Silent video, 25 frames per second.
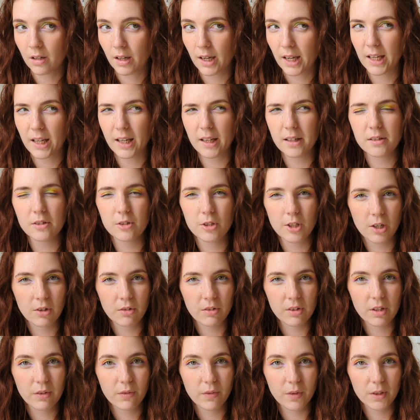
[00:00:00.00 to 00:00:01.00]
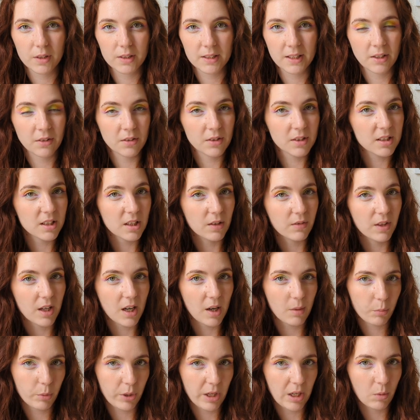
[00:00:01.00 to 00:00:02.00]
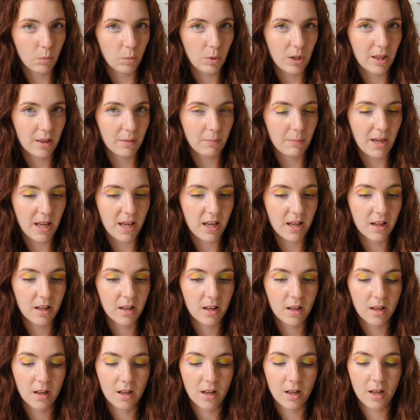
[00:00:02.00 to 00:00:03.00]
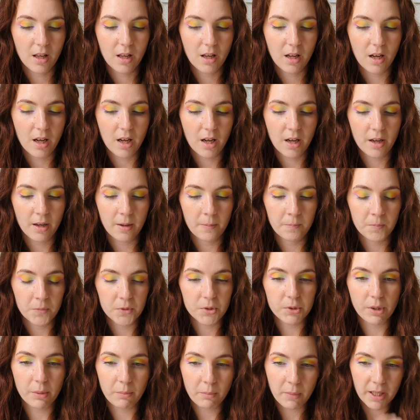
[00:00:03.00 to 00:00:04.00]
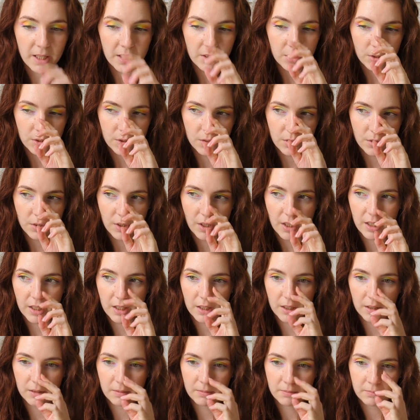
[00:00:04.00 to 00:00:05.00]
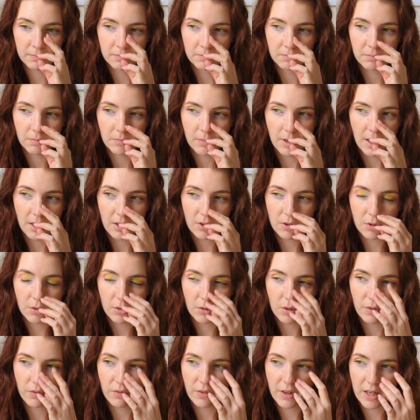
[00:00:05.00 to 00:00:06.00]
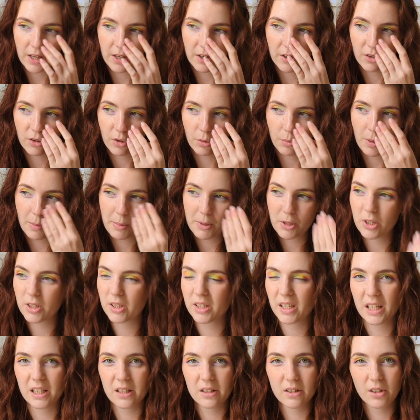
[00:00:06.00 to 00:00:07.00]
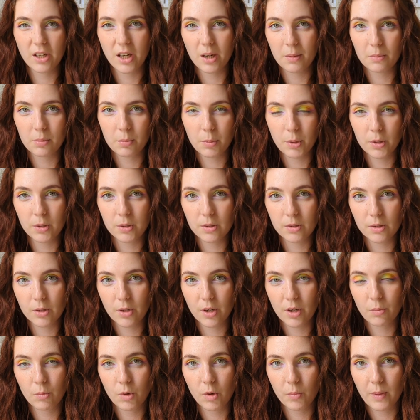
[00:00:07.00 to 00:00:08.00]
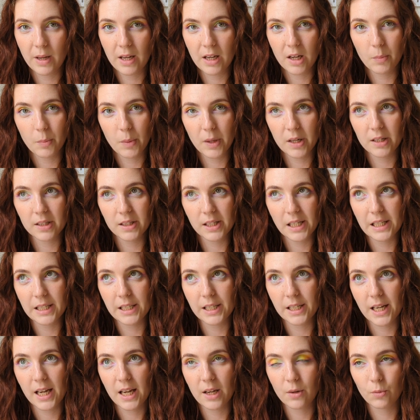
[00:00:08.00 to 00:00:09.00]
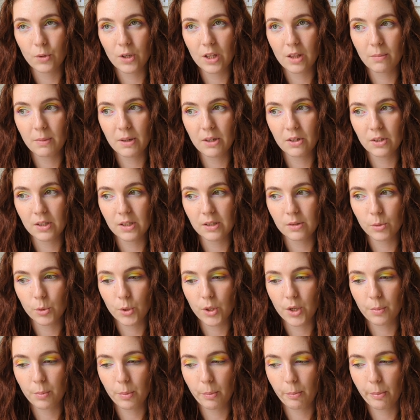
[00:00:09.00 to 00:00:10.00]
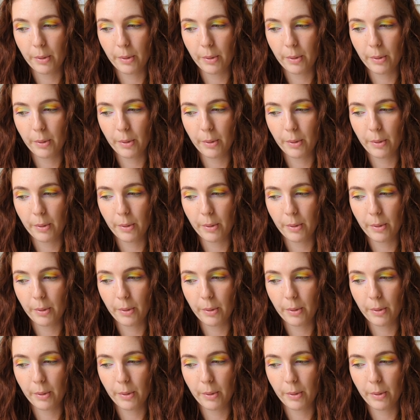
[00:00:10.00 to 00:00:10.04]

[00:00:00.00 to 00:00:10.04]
I guess generally focusing on the stuff that I bring with me. Um, so I might do like, I don't know, a video or maybe just an Instagram post showing what makeup I decided to take with me on this trip.